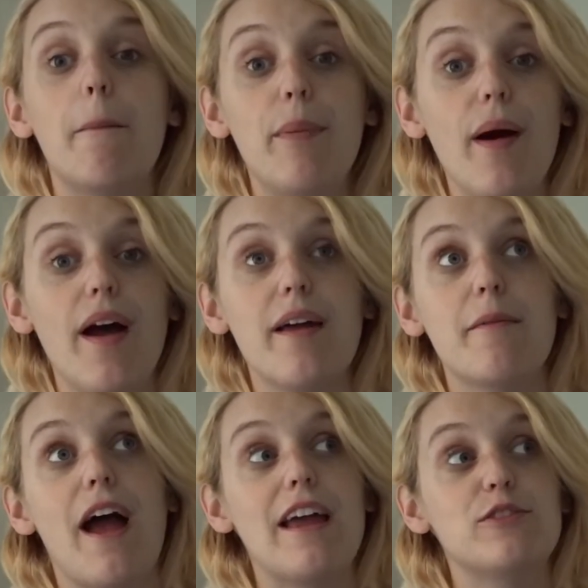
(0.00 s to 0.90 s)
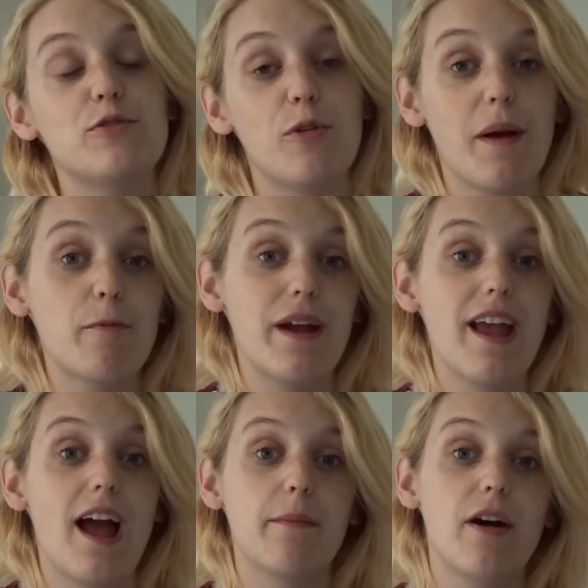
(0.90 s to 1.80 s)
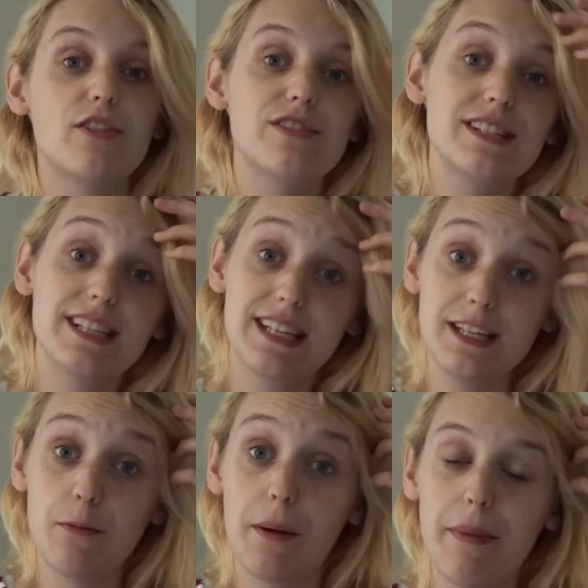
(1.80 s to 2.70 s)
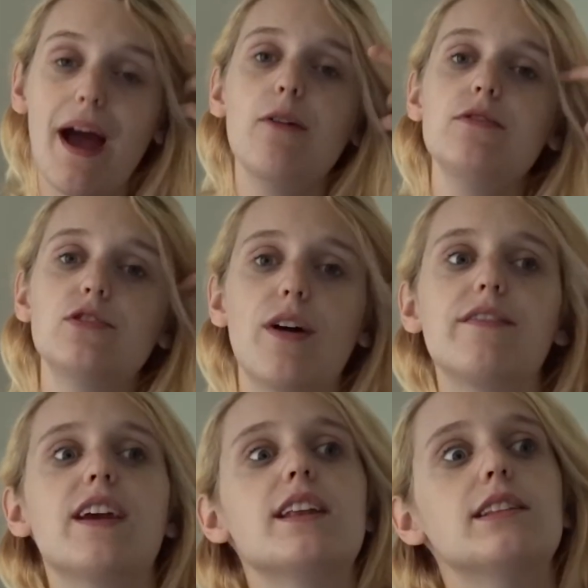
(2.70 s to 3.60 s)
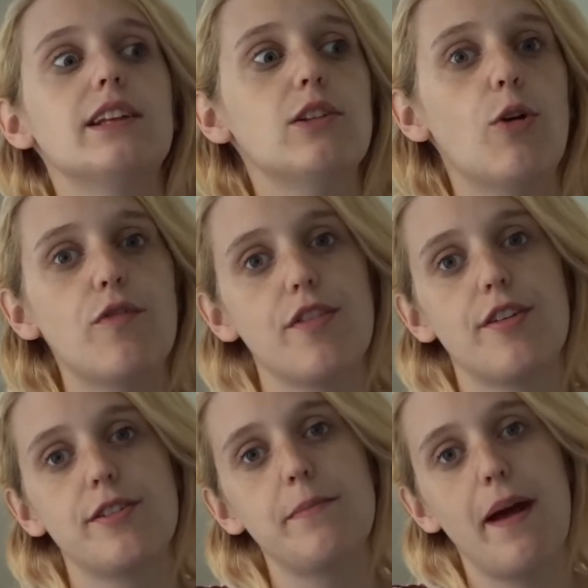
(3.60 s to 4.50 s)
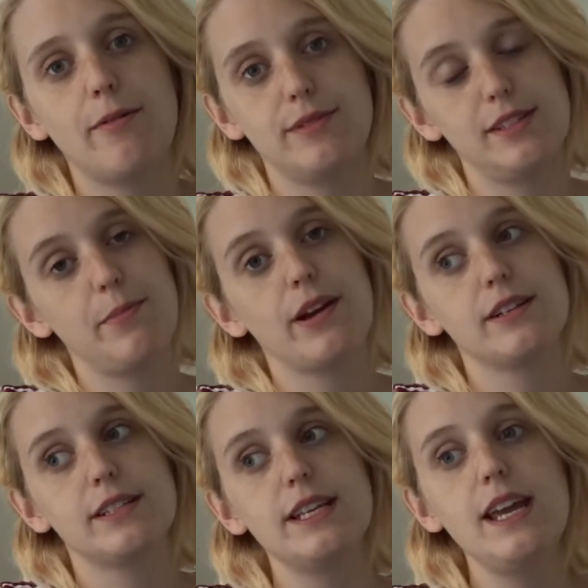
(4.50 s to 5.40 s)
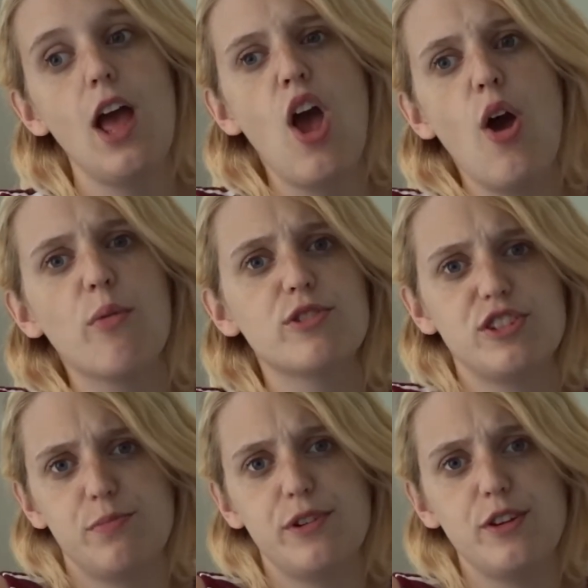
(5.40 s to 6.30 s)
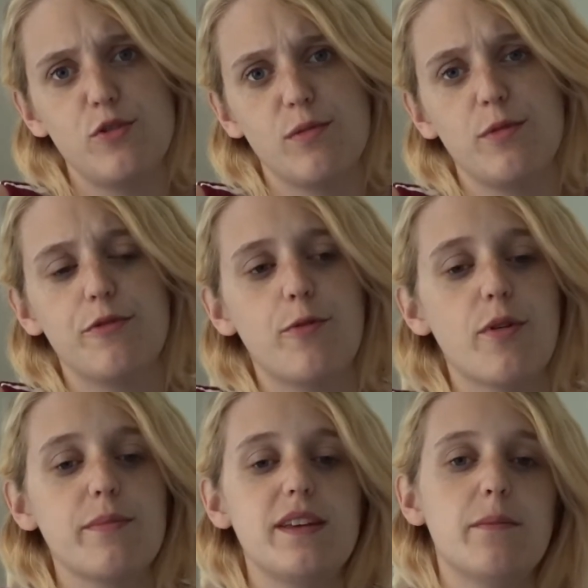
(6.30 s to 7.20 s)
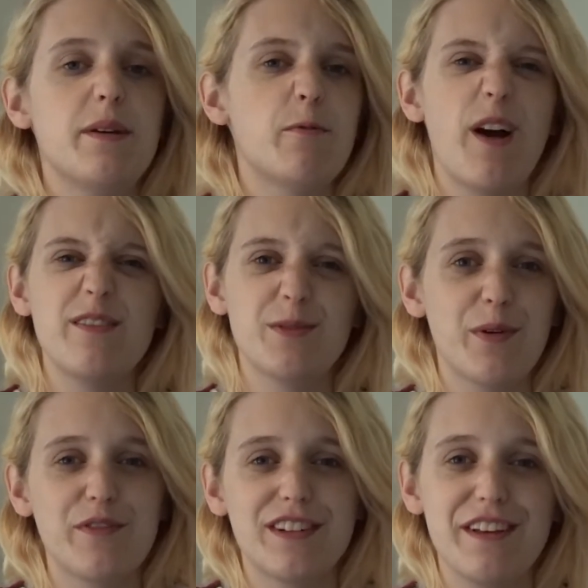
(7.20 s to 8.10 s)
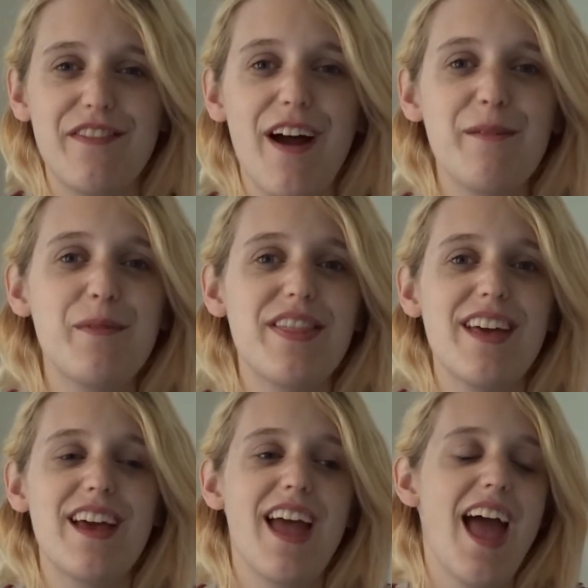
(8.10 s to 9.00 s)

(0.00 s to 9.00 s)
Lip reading: But I do know my weight. I'm 161 pounds, so I've gained a little over 30 pounds this pregnancy, which is pretty normal for me. The midwives are perfectly fine with it.